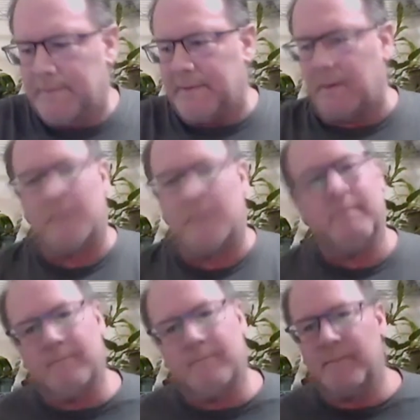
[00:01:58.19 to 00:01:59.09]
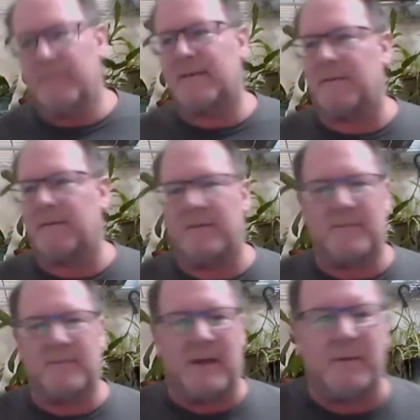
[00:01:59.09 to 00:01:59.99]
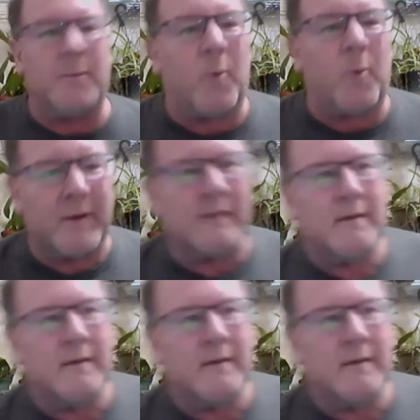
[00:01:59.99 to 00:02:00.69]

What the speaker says: stuff that's rather important.